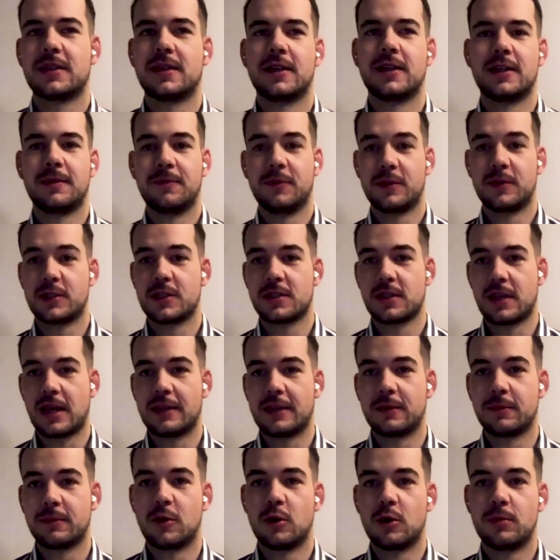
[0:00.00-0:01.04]
which is at
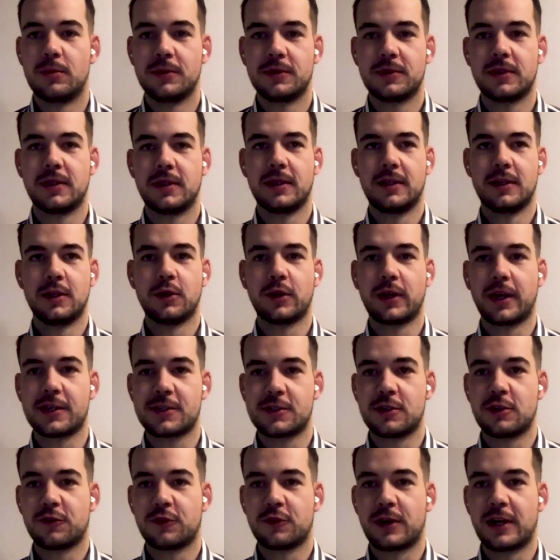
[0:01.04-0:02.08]
the moment the
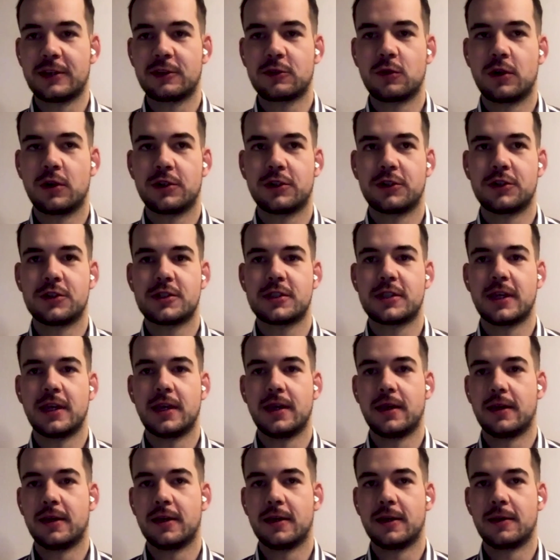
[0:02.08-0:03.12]
location of our headquarters.
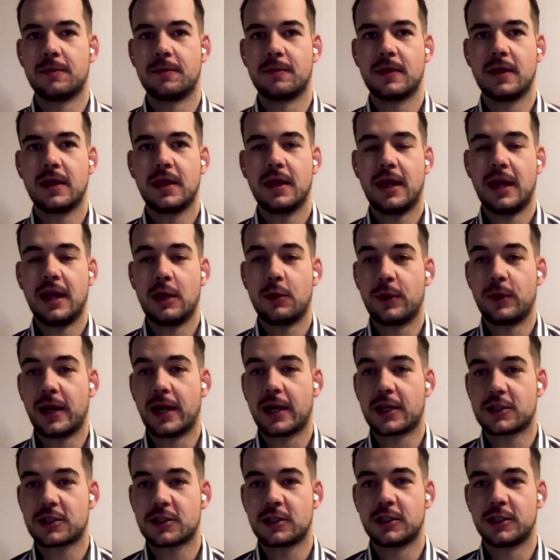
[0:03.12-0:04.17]
And we
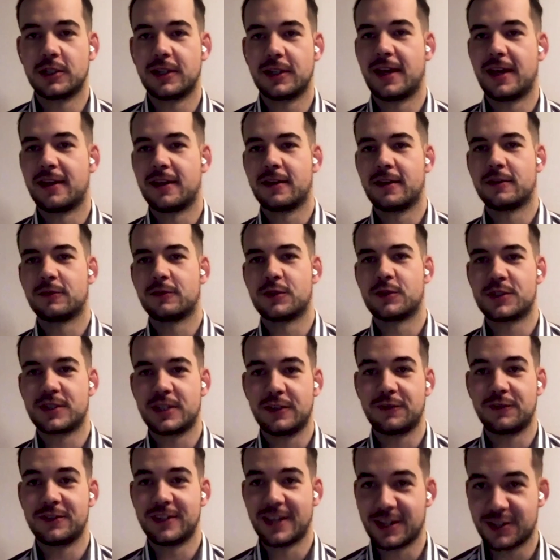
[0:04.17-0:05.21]
actually
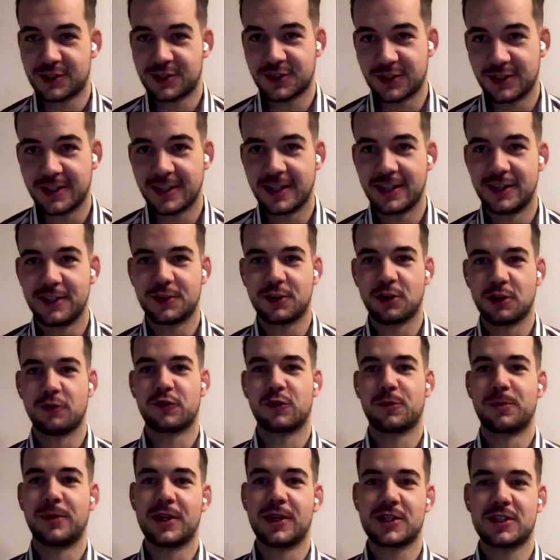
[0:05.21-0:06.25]
received yesterday the
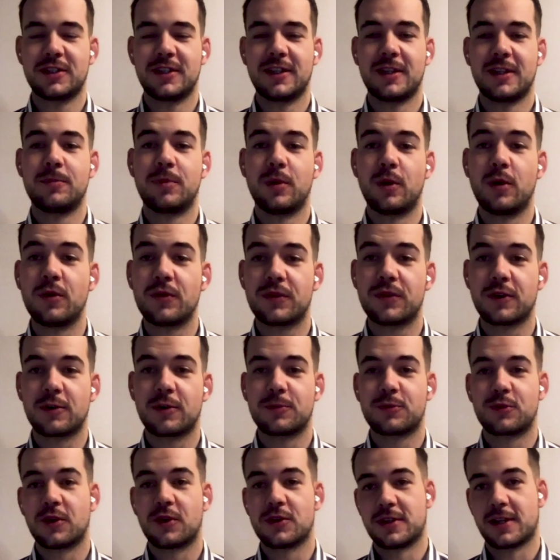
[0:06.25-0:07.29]
confirmation that both our
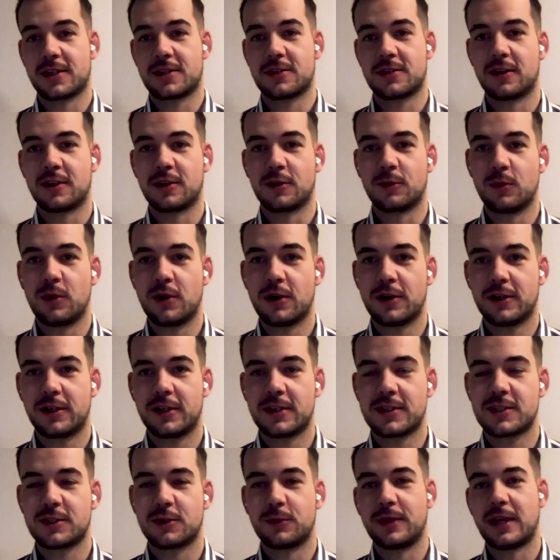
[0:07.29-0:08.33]
projects got
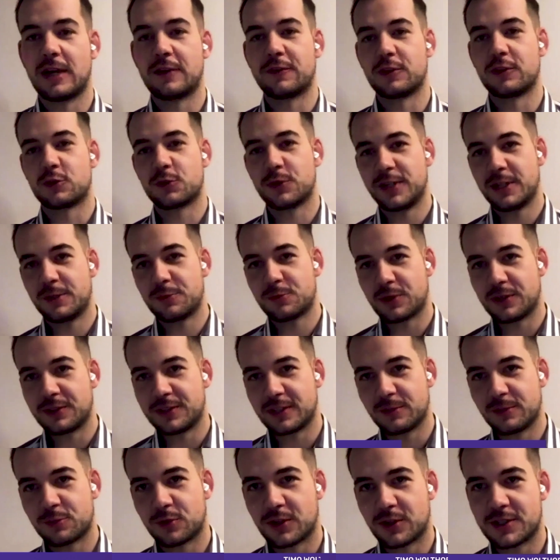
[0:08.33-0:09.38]
awarded. So we have a 3D
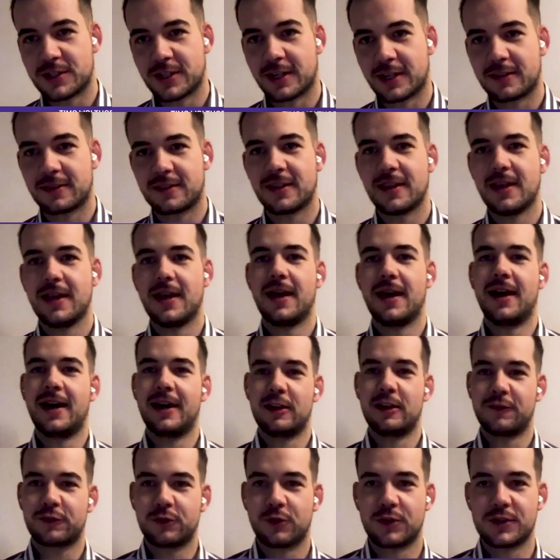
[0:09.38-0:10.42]
printing project
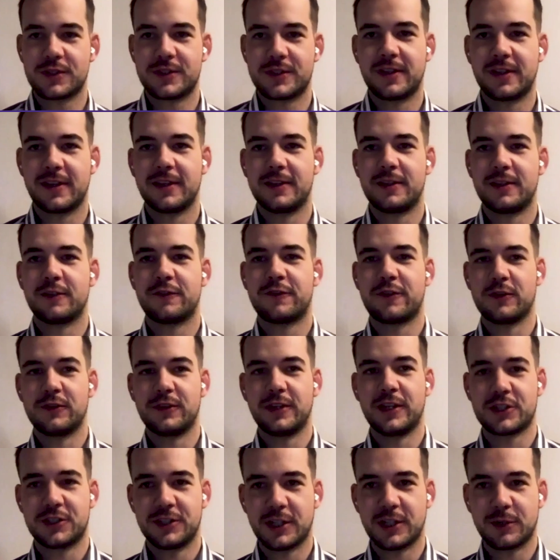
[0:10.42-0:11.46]
and of course the
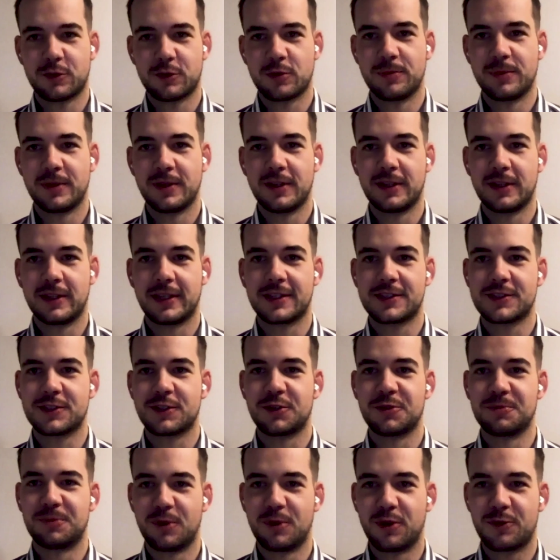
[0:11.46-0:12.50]
foundation that we're building.
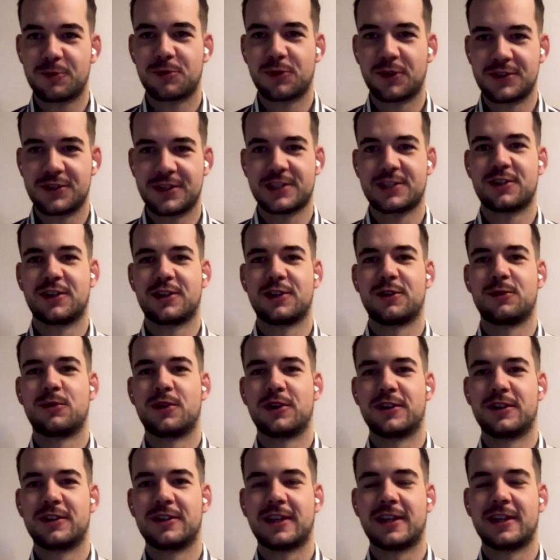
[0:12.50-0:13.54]
So both projects got
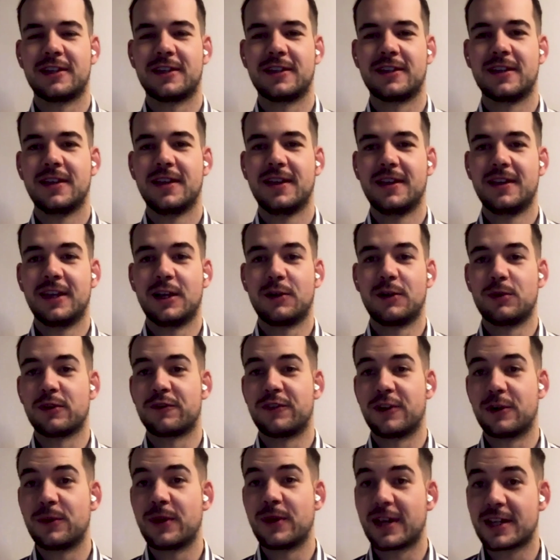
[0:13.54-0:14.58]
awarded, and yeah, we are
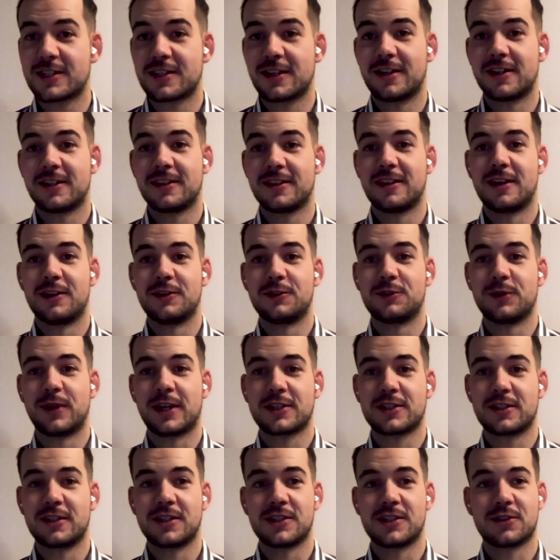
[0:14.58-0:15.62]
very excited now to
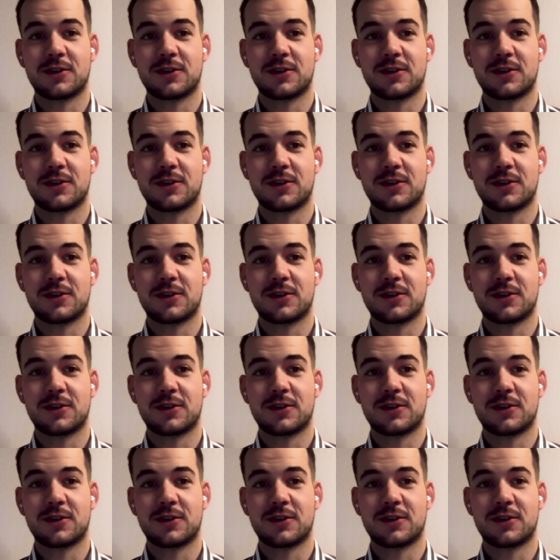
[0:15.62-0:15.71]
actually start